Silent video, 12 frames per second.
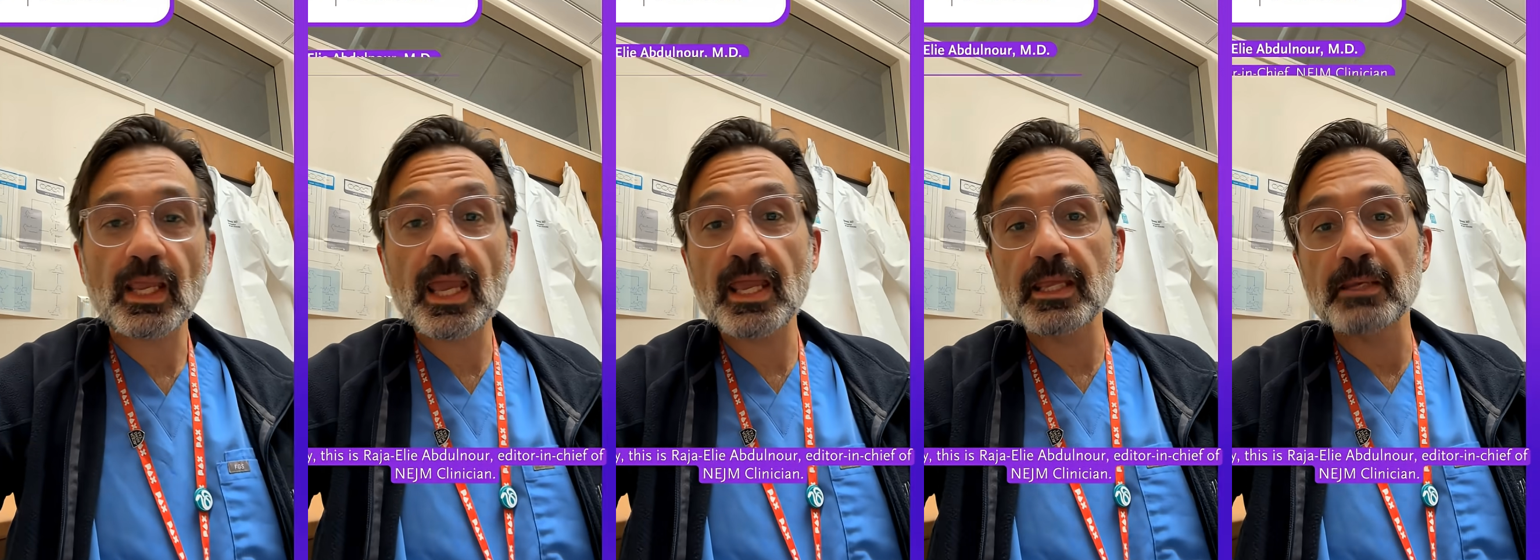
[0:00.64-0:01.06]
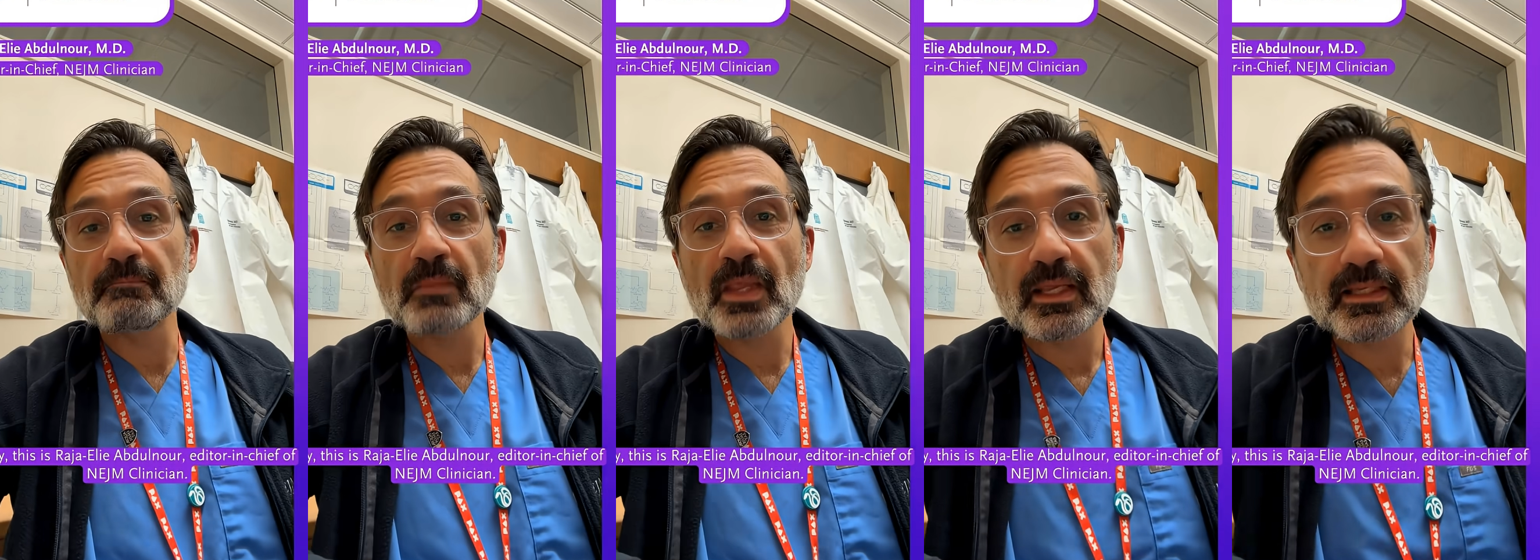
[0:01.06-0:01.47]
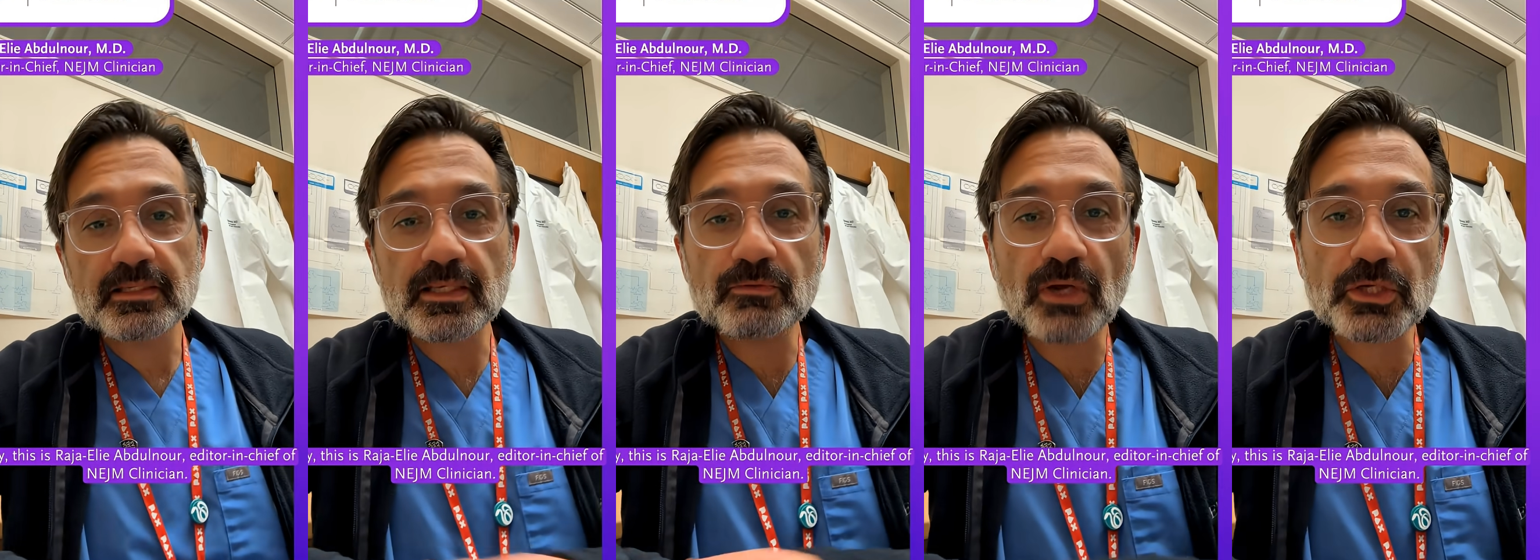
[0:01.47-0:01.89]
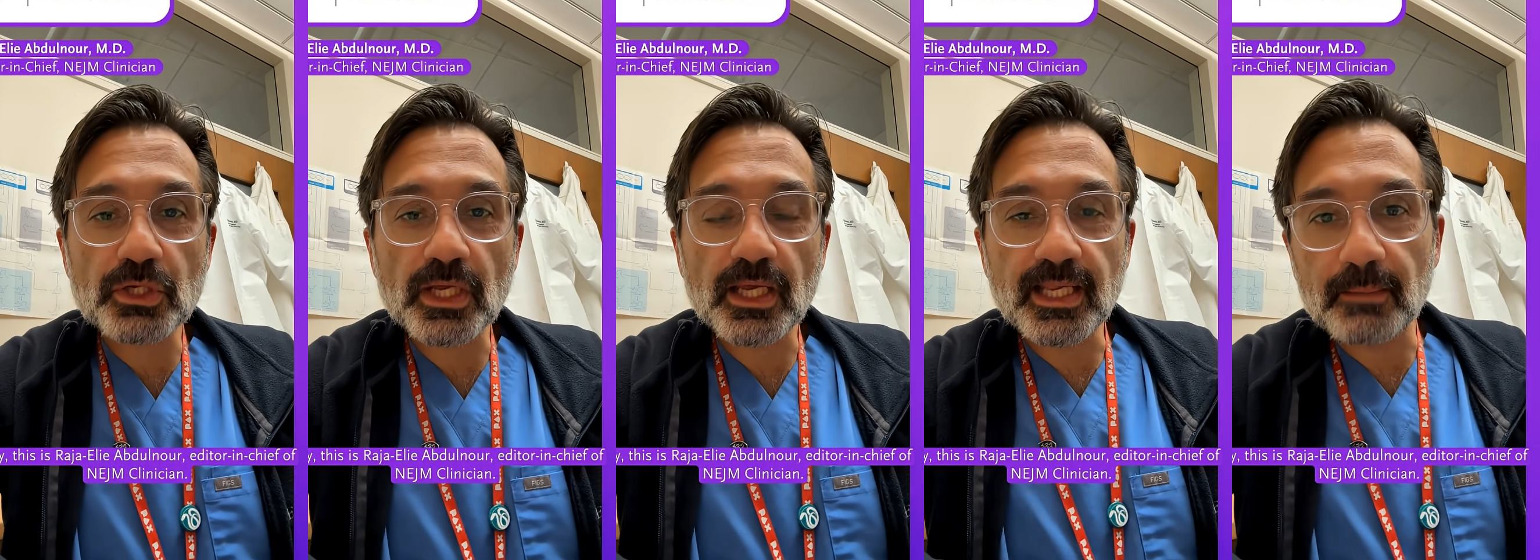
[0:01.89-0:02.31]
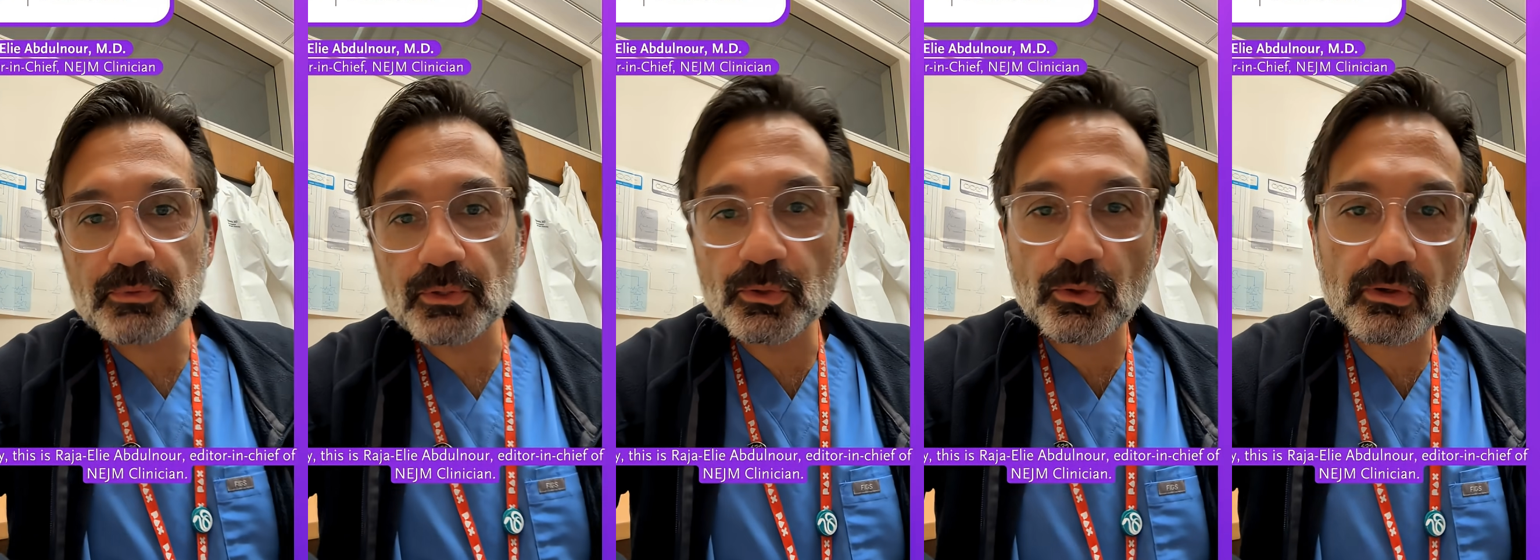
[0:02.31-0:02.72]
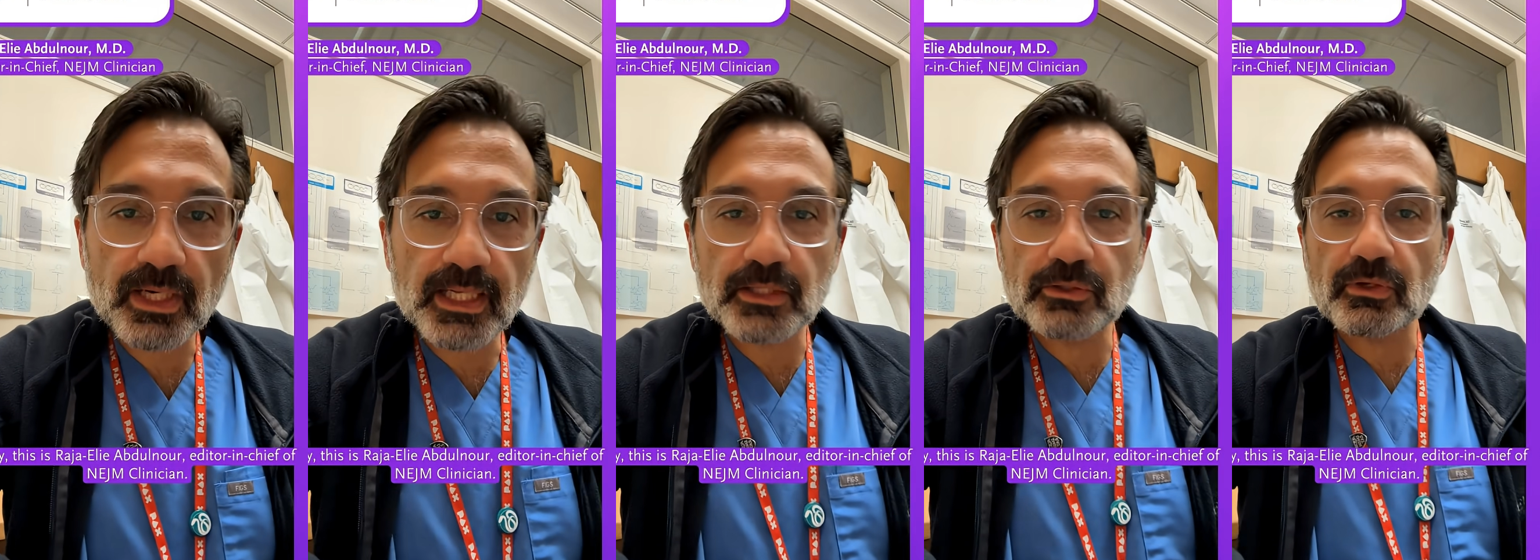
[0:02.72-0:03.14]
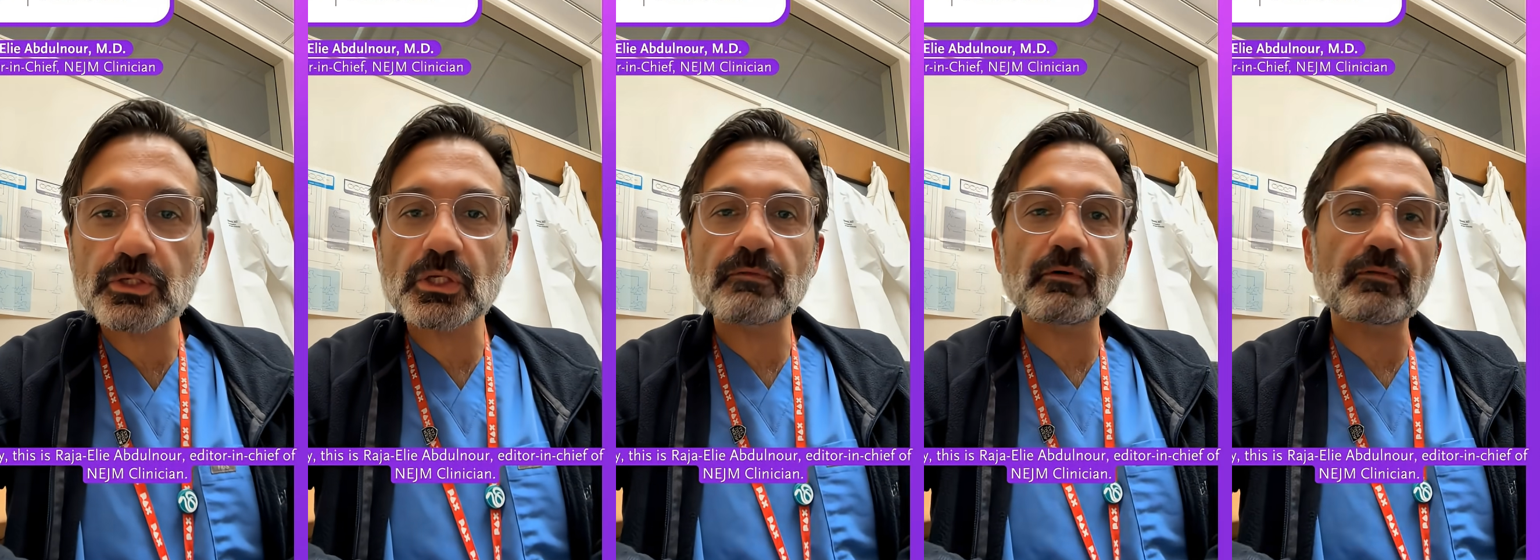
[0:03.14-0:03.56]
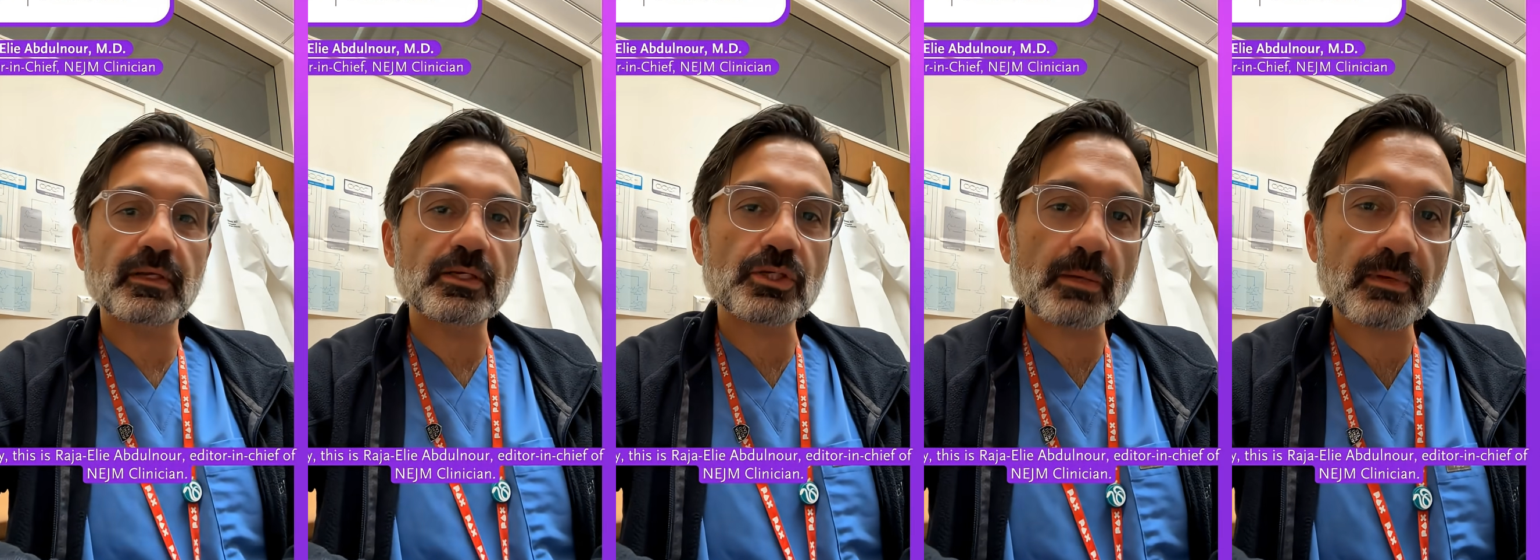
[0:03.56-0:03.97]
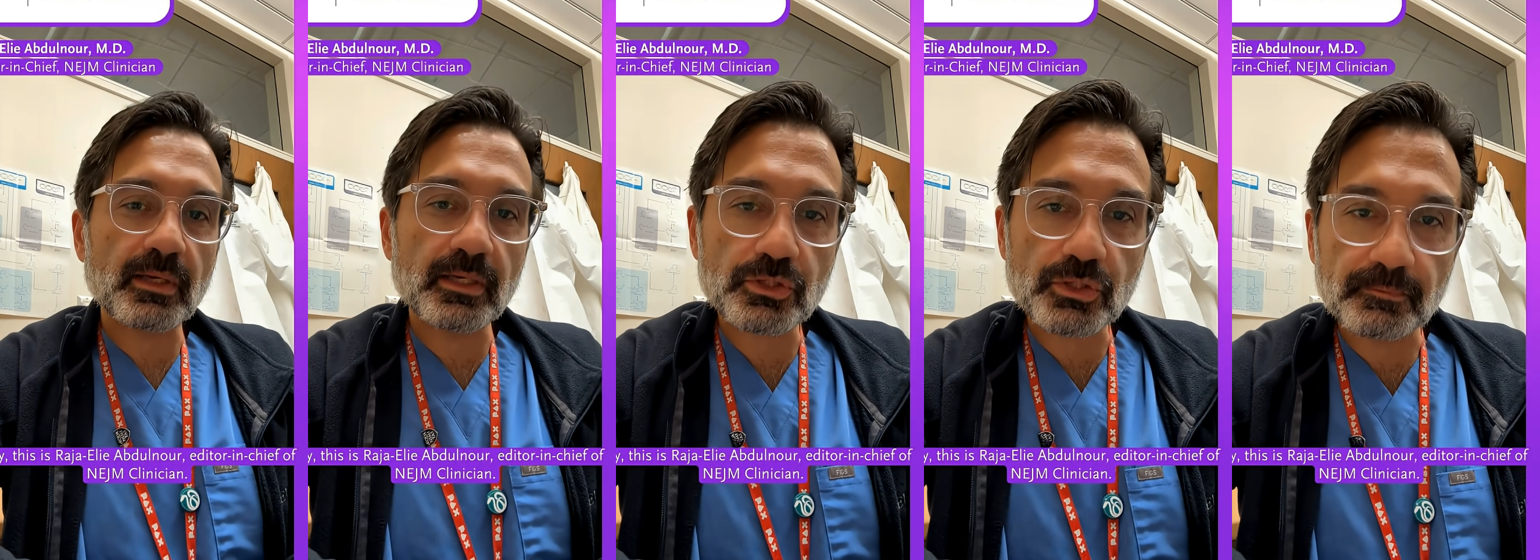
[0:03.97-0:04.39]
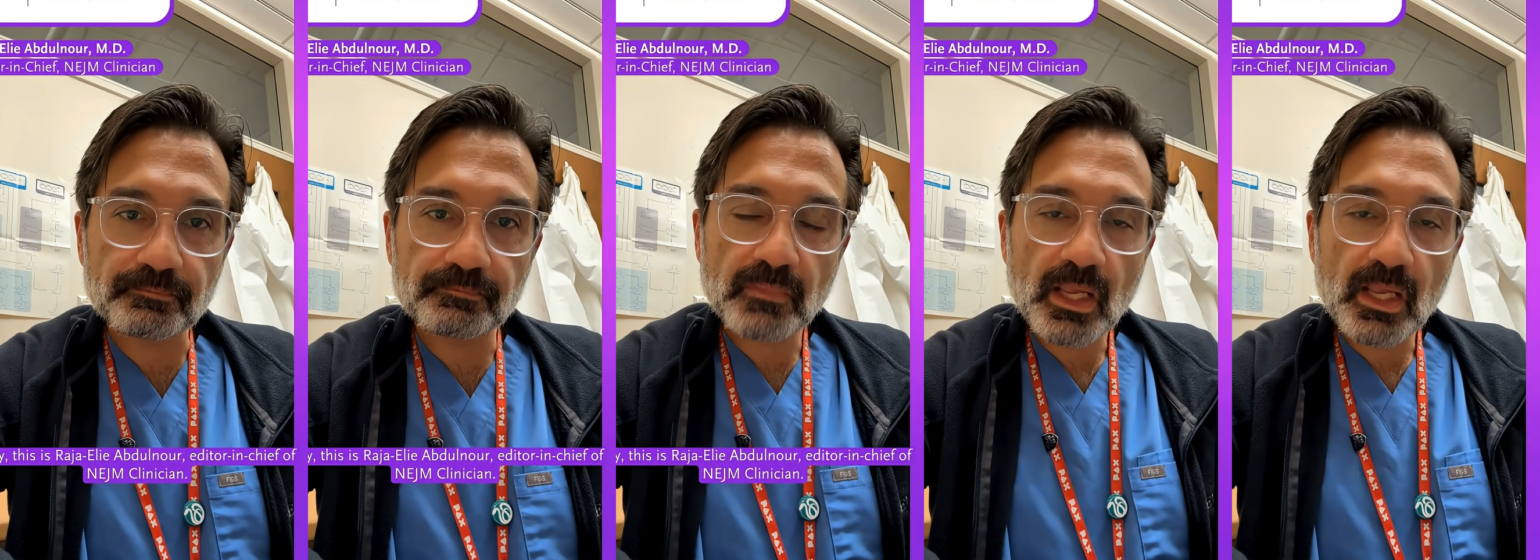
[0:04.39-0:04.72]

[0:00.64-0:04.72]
Hey, this is Raja-Elie Abdulnour, Editor-in-Chief of N E J M Clinician.